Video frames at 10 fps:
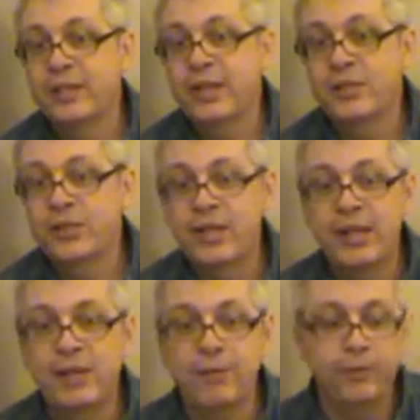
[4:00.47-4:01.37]
down
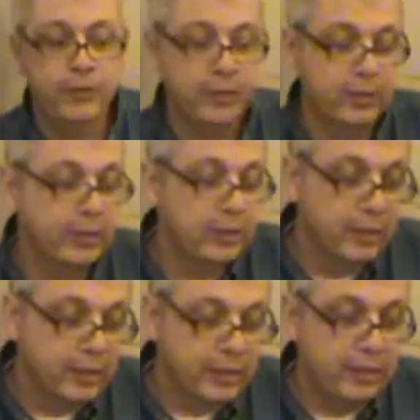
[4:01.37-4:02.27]
south. You
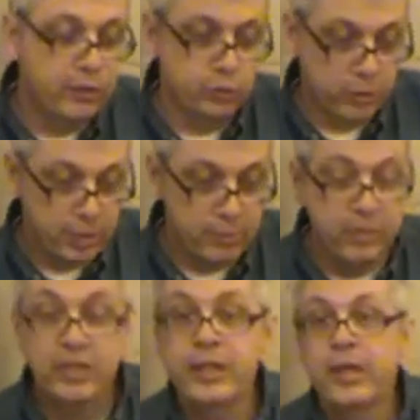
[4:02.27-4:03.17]
get
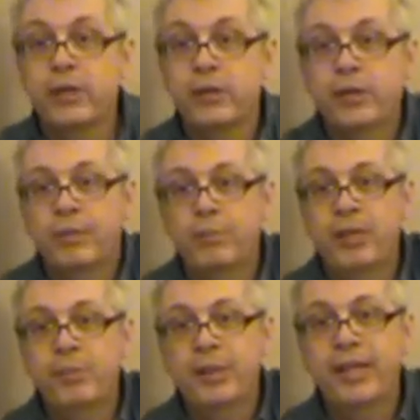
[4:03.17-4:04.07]
drums in there and a
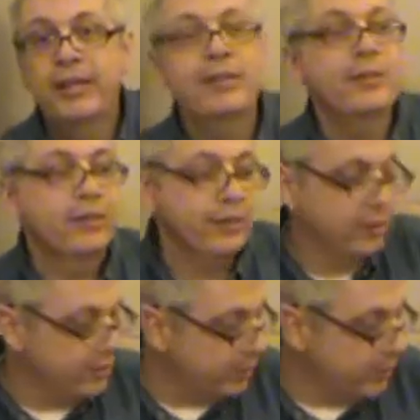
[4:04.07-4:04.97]
big bass
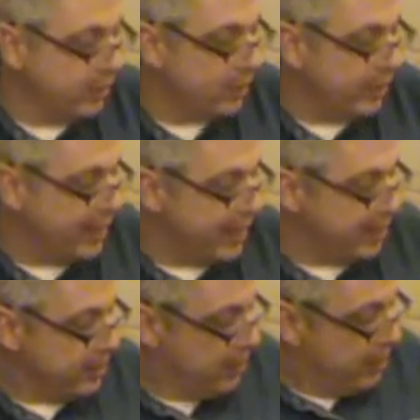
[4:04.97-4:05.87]
and all that.